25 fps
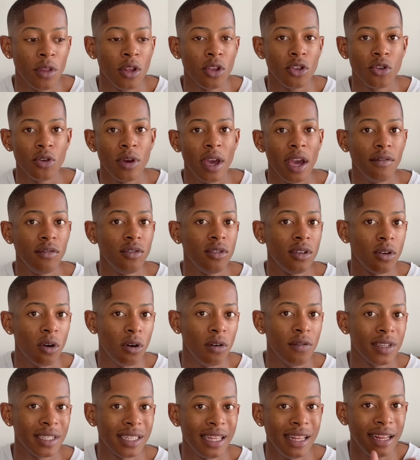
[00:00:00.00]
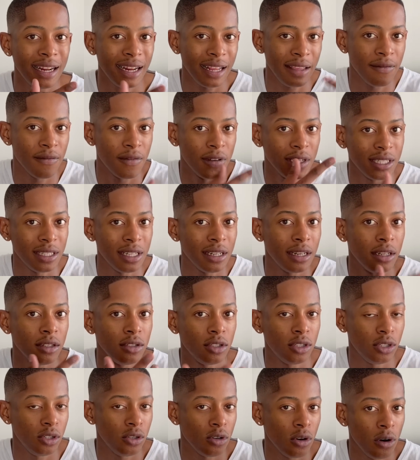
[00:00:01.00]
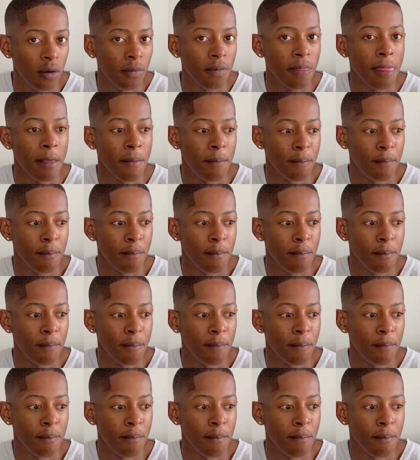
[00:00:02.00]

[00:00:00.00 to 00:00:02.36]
you have to obviously reinvest it into your